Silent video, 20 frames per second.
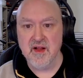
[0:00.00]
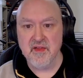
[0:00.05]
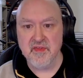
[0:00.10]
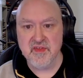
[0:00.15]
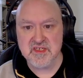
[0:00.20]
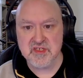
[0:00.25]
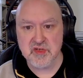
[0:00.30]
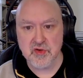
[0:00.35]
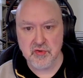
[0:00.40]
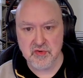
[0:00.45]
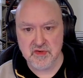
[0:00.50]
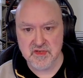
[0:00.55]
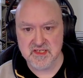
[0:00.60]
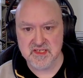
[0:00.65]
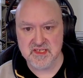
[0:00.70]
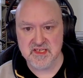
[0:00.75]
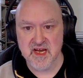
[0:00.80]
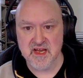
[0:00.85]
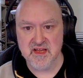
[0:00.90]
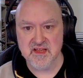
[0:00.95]
This couldn't
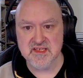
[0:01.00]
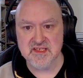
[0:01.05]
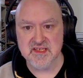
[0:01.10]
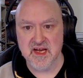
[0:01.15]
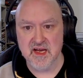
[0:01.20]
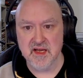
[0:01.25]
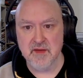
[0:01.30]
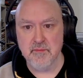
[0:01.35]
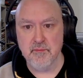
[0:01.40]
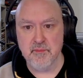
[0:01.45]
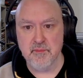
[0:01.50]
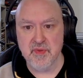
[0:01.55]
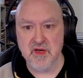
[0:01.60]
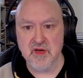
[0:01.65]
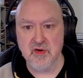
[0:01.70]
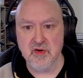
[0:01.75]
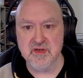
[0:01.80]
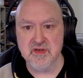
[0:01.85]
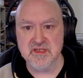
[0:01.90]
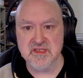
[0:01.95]
stay the same
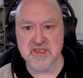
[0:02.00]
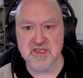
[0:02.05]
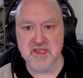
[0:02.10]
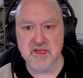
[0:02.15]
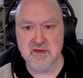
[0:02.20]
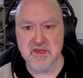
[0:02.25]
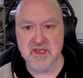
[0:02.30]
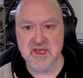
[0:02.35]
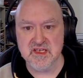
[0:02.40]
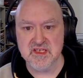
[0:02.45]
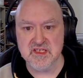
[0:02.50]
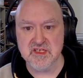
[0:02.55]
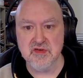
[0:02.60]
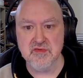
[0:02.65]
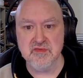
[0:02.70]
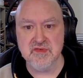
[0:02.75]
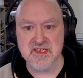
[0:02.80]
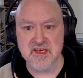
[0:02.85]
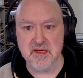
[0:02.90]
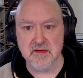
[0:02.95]
because these
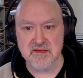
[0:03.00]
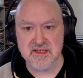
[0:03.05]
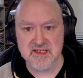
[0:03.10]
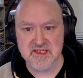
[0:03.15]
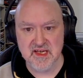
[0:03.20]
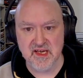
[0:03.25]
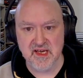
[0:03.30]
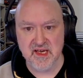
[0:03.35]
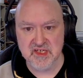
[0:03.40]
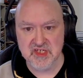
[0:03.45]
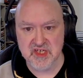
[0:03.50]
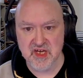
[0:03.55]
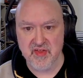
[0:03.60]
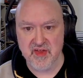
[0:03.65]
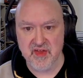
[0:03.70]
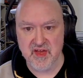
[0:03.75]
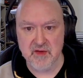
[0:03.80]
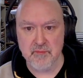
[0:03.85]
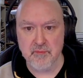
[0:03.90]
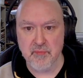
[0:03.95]
two cells see each other
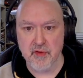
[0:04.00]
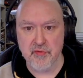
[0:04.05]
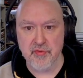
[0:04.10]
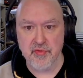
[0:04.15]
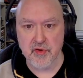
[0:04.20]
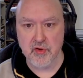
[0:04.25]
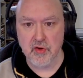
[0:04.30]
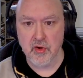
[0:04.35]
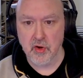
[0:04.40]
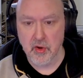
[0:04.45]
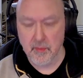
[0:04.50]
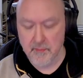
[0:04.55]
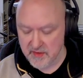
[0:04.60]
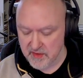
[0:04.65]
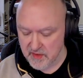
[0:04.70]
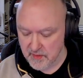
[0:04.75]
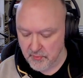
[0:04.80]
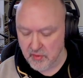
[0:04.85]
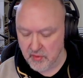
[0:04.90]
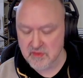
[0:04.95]
in both the column and
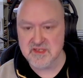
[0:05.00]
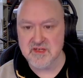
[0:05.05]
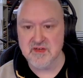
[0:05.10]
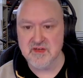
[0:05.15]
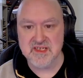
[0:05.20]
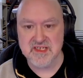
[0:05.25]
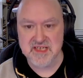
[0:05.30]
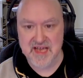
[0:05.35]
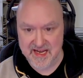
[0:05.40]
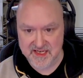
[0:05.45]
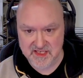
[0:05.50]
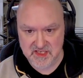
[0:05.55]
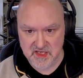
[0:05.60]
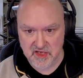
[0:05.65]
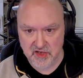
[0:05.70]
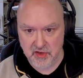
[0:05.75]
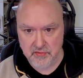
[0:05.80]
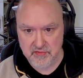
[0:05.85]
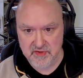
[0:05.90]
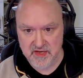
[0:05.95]
the box. So this has to
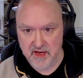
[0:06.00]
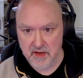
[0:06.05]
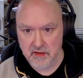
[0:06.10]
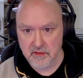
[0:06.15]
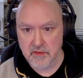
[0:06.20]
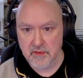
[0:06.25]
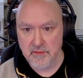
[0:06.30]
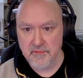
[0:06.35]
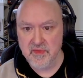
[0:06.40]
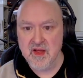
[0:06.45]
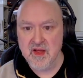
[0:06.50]
go down.